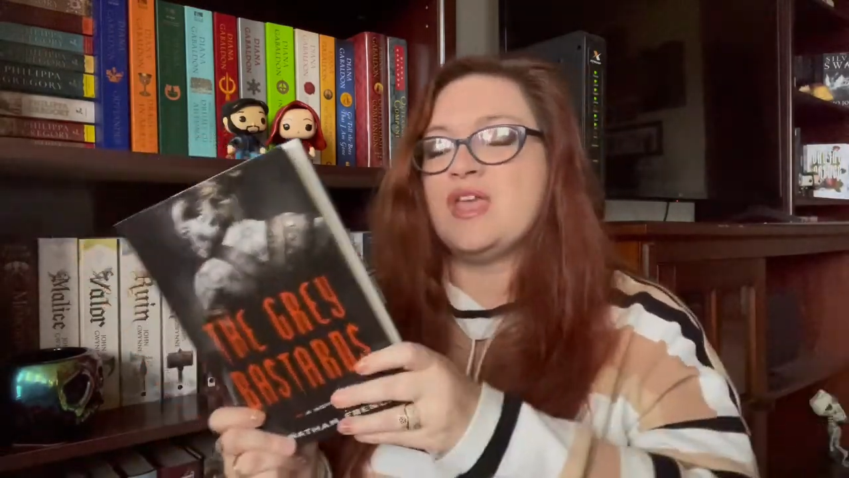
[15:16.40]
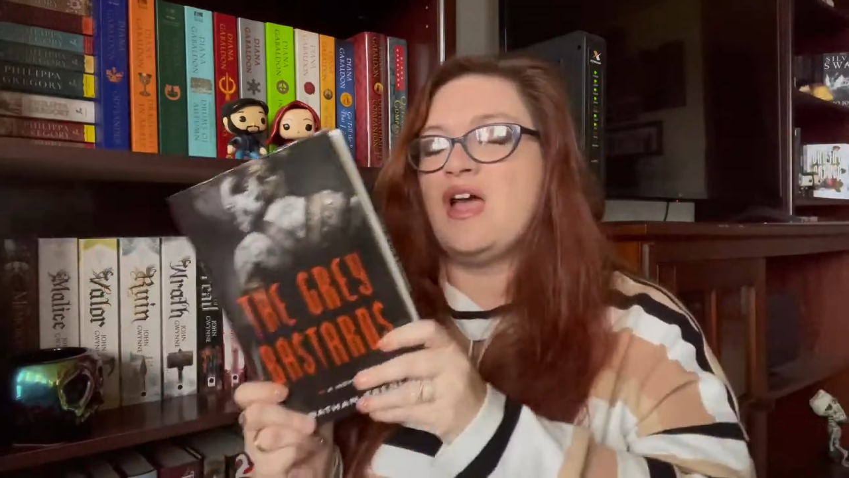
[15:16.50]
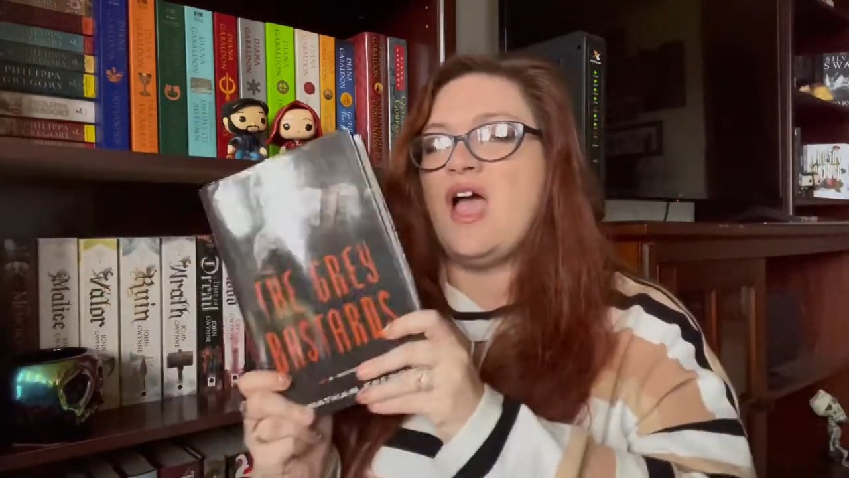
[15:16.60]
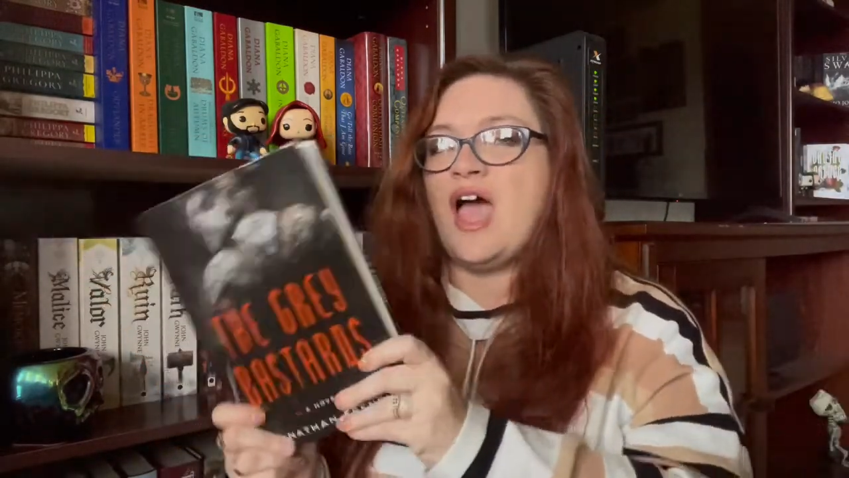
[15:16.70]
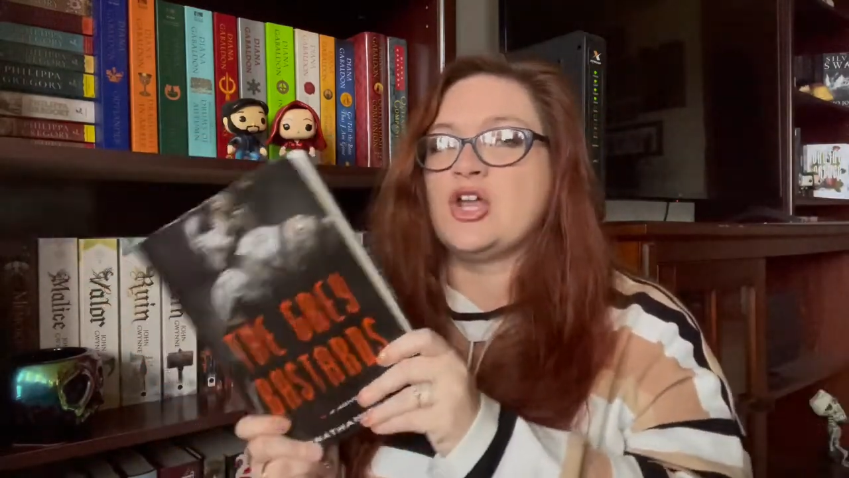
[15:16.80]

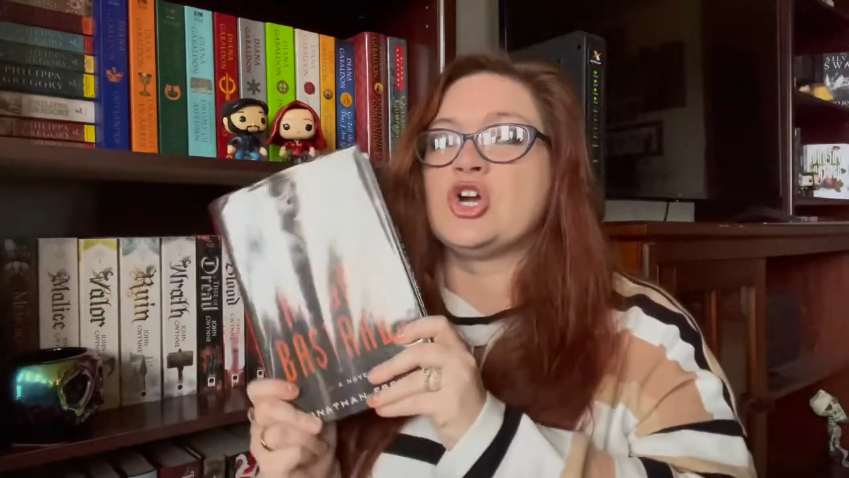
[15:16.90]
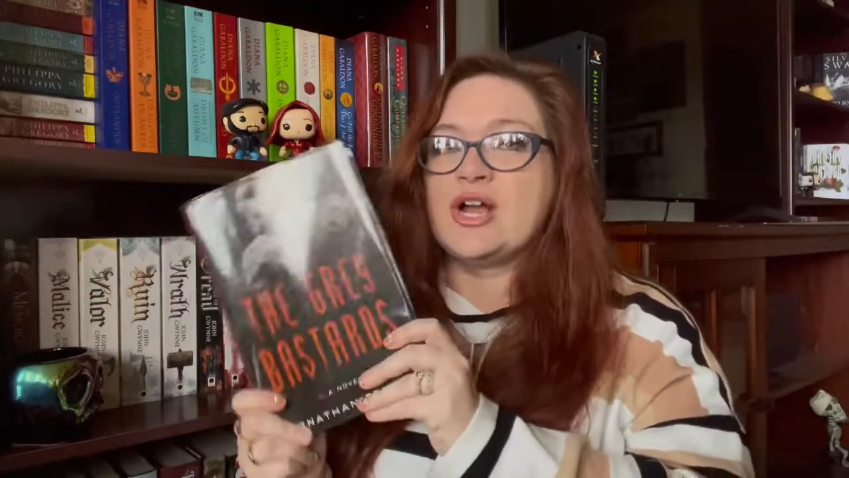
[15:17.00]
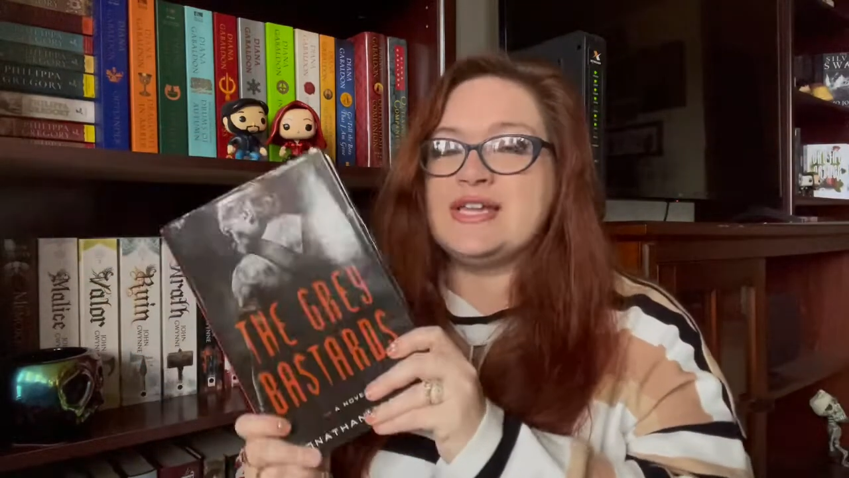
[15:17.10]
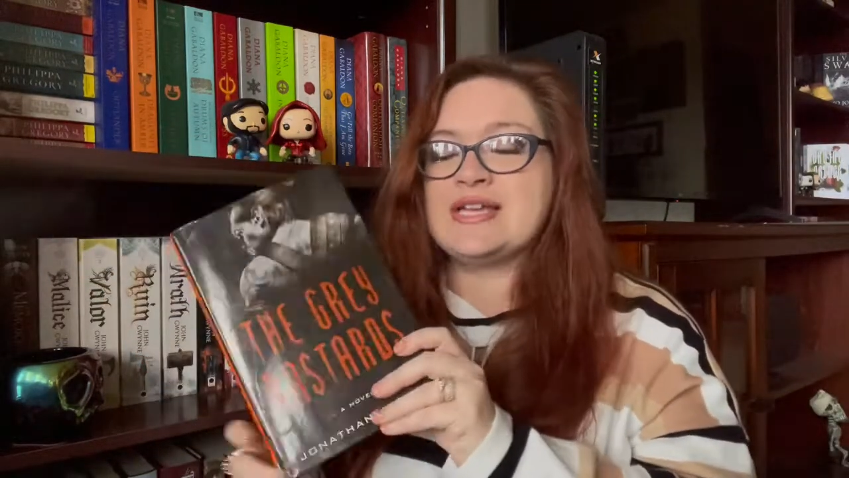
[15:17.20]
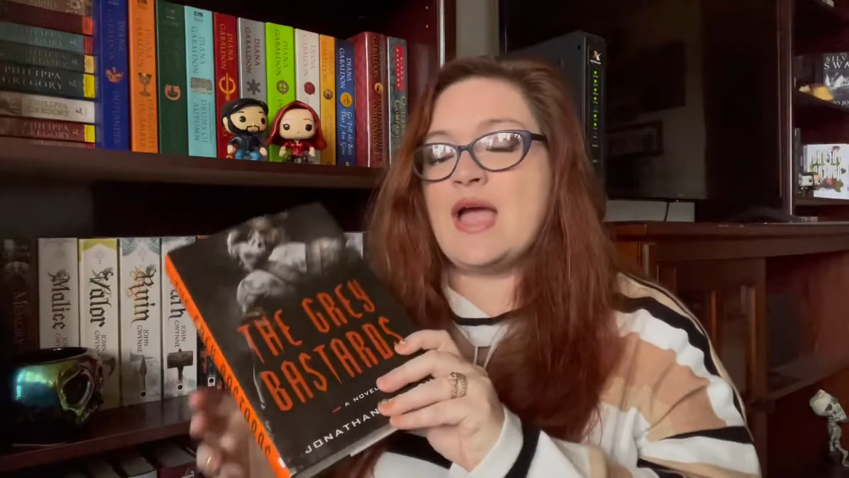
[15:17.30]
Had a
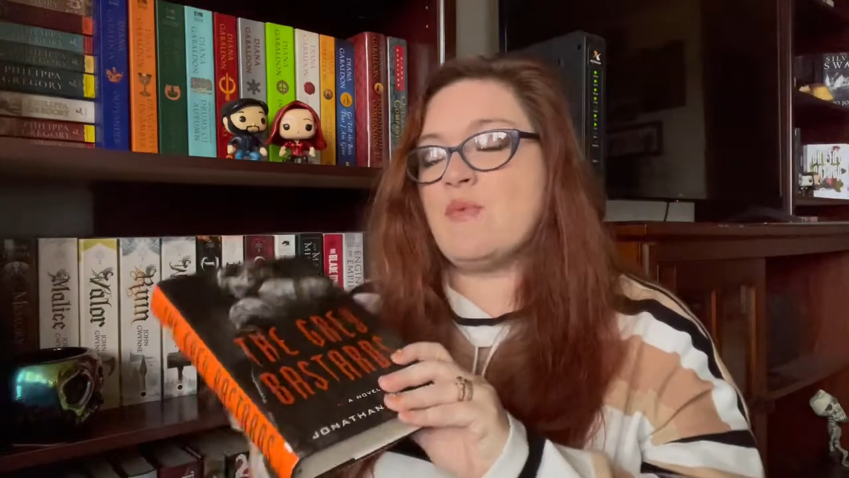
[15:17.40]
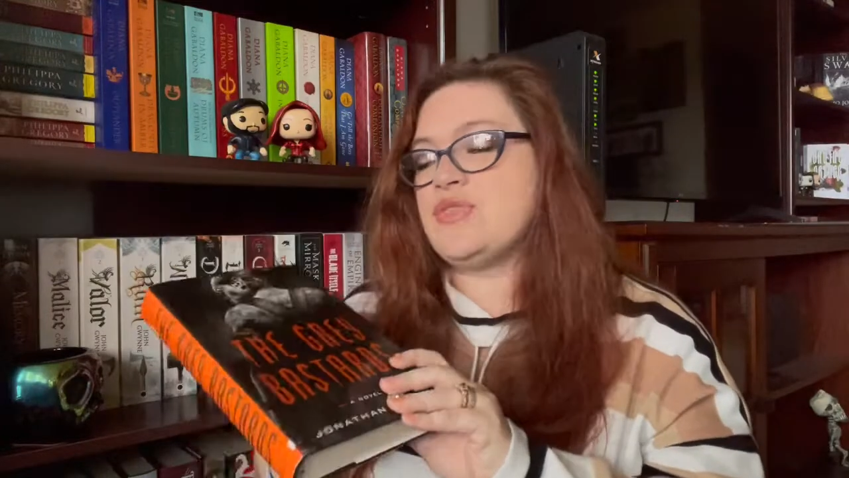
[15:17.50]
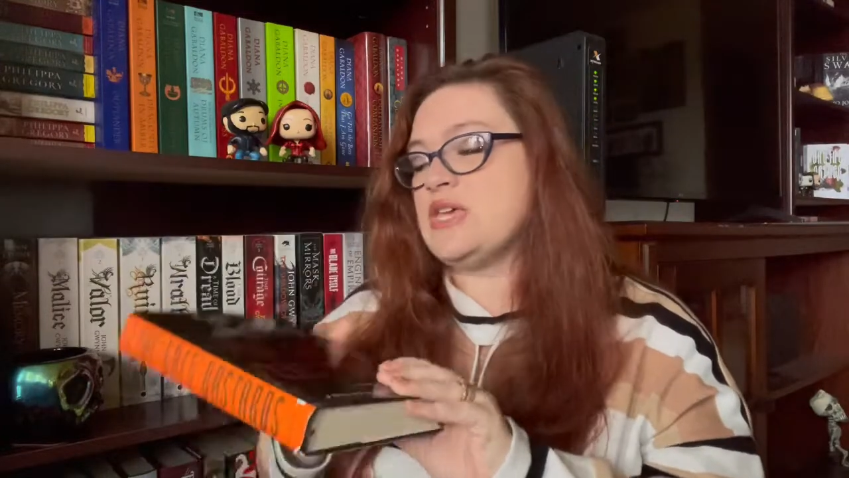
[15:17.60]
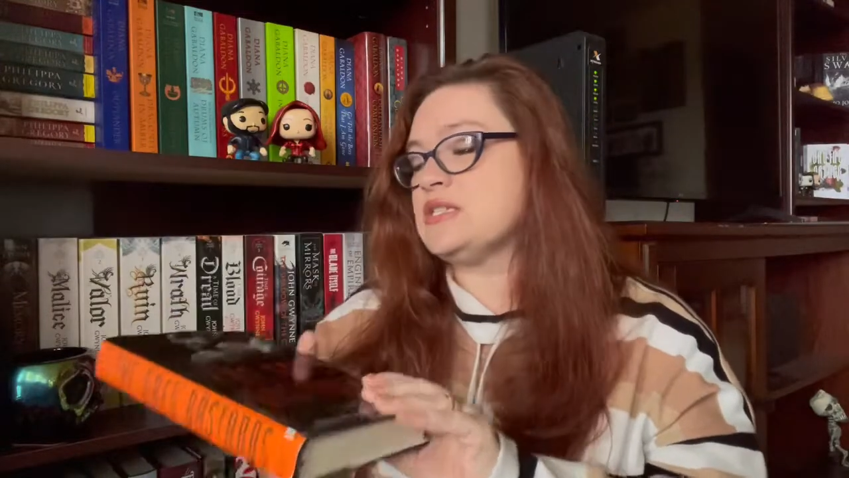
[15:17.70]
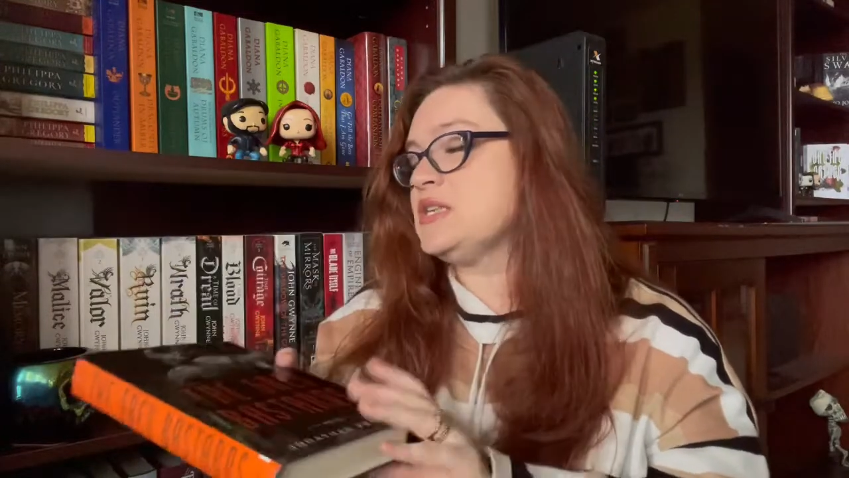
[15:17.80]
great time with
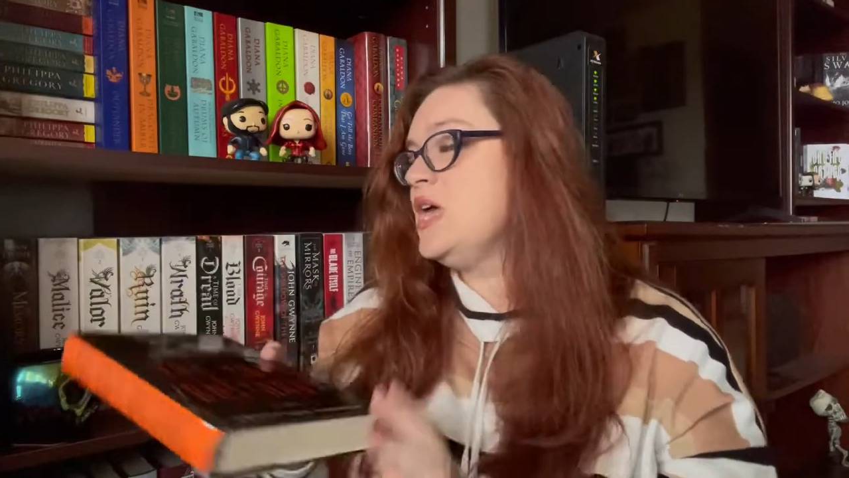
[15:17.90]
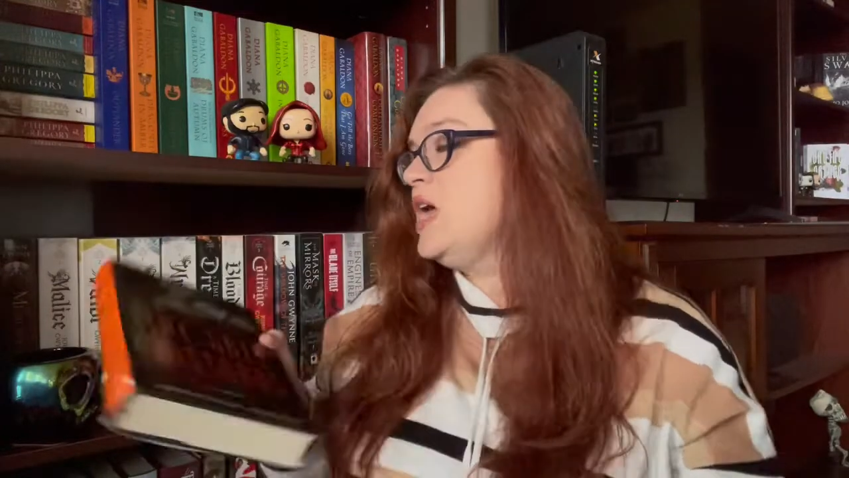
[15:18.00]
this.